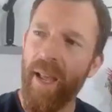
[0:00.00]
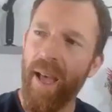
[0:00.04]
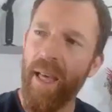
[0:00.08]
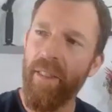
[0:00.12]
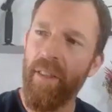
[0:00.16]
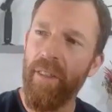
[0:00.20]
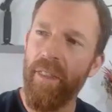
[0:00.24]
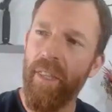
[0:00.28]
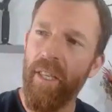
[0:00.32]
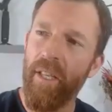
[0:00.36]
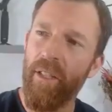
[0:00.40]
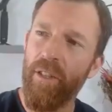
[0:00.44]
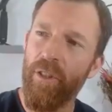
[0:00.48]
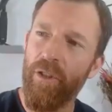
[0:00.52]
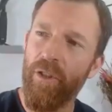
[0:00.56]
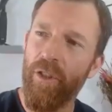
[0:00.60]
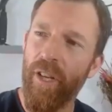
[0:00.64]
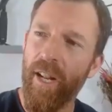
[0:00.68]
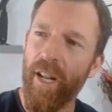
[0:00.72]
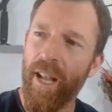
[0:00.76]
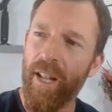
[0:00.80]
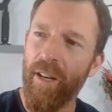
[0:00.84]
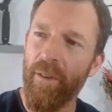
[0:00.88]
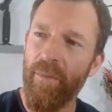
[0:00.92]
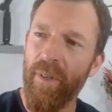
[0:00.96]
of the other things that
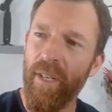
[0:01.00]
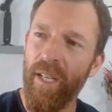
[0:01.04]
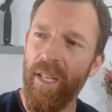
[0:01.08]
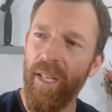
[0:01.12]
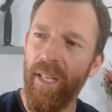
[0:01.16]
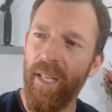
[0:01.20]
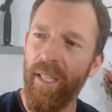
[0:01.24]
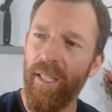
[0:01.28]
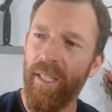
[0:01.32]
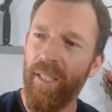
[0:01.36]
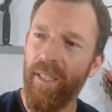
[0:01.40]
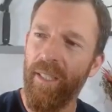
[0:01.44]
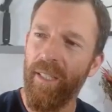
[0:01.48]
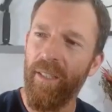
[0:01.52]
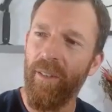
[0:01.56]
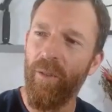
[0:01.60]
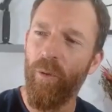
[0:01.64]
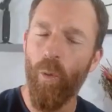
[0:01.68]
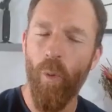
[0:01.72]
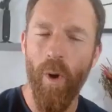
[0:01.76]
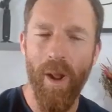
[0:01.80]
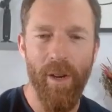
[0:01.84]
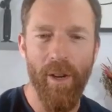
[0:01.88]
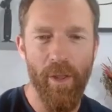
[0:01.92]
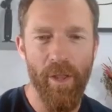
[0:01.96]
stood out to me,
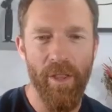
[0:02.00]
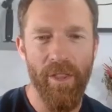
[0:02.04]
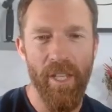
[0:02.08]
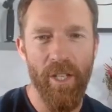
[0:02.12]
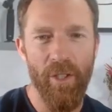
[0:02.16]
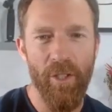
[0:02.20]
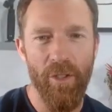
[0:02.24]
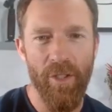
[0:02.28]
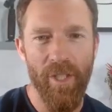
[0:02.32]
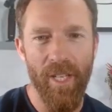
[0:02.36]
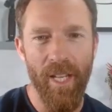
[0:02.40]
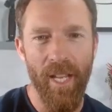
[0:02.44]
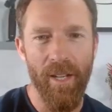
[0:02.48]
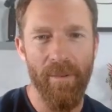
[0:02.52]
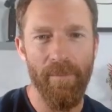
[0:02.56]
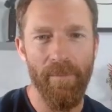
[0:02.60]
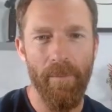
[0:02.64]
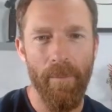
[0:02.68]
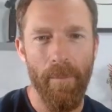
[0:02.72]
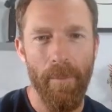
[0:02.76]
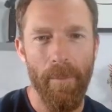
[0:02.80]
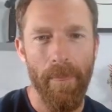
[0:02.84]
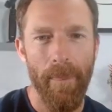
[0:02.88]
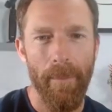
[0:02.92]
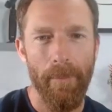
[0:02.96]
one of the things you said,
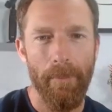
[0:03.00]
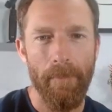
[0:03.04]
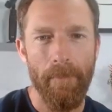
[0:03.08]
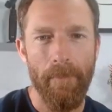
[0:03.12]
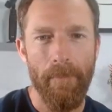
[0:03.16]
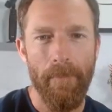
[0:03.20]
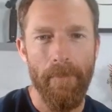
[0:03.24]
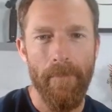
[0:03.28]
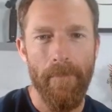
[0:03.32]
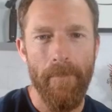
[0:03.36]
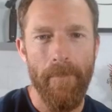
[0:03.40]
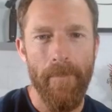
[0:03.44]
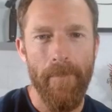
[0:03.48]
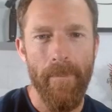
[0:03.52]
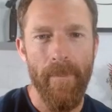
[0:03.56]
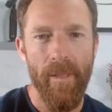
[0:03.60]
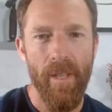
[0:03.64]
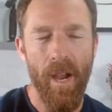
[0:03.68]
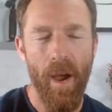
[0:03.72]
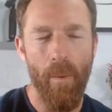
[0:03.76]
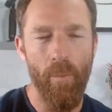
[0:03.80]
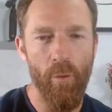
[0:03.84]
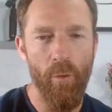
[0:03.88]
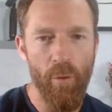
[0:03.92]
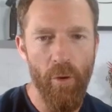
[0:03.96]

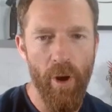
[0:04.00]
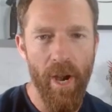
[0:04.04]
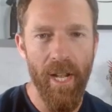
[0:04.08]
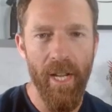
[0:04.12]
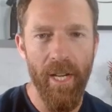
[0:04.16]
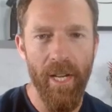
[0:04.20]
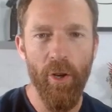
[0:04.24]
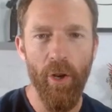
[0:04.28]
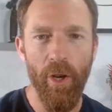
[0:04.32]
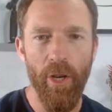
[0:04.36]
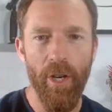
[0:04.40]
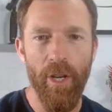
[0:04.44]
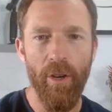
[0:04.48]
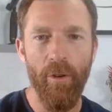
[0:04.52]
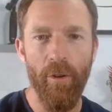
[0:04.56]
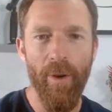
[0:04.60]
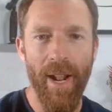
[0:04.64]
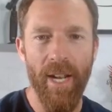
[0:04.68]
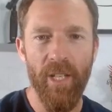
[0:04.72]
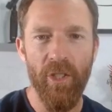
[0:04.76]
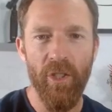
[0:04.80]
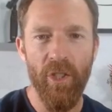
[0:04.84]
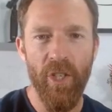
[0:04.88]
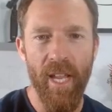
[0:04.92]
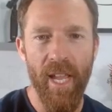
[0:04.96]
I'm really good in a
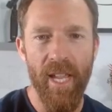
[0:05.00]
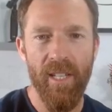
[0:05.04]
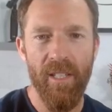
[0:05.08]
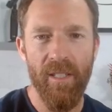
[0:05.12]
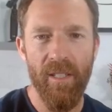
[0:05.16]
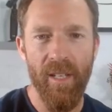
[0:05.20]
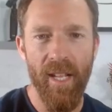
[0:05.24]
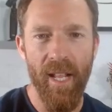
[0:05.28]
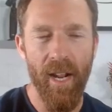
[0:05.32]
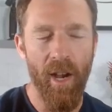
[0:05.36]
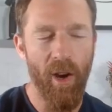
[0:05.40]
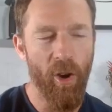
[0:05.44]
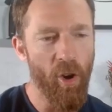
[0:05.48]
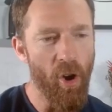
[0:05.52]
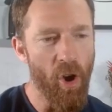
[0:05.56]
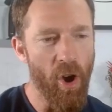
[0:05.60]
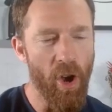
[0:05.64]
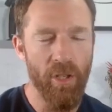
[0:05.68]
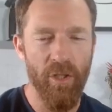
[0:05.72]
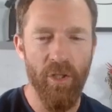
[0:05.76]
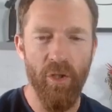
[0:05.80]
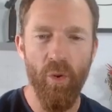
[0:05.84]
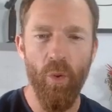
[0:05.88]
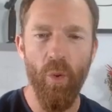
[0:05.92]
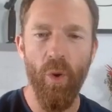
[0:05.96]
run chase. I
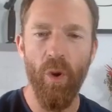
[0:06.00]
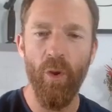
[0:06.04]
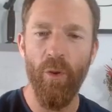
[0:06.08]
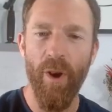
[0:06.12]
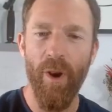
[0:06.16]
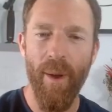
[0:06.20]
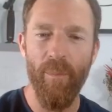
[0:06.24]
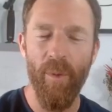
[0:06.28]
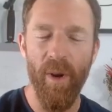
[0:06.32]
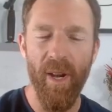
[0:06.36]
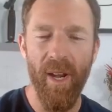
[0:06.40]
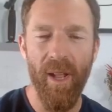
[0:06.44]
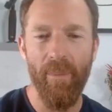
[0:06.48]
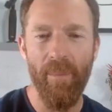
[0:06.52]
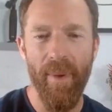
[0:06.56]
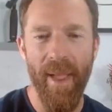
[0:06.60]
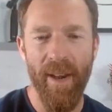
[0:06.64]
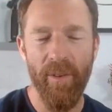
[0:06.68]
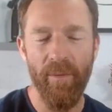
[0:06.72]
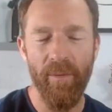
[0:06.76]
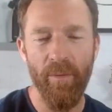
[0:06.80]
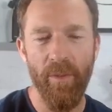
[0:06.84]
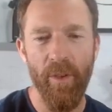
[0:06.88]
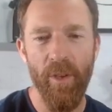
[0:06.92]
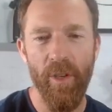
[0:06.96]
can't score a run when I
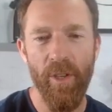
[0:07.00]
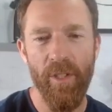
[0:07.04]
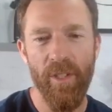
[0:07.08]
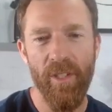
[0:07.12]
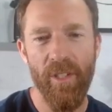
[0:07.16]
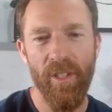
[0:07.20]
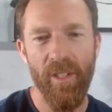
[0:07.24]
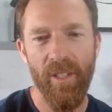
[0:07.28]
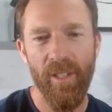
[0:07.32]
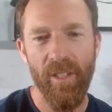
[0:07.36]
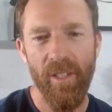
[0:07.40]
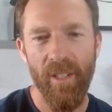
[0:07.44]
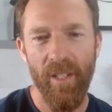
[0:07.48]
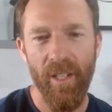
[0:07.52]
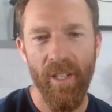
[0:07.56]
bat first.